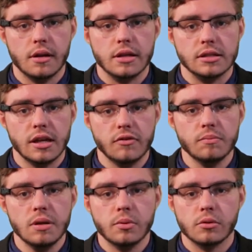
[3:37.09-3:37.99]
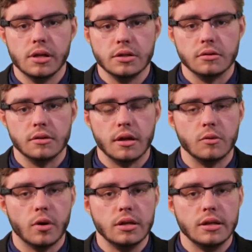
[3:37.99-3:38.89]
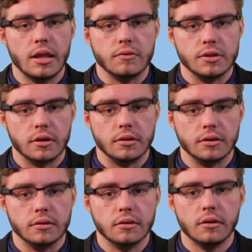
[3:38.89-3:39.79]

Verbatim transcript: Seven people were injured and one death resulted.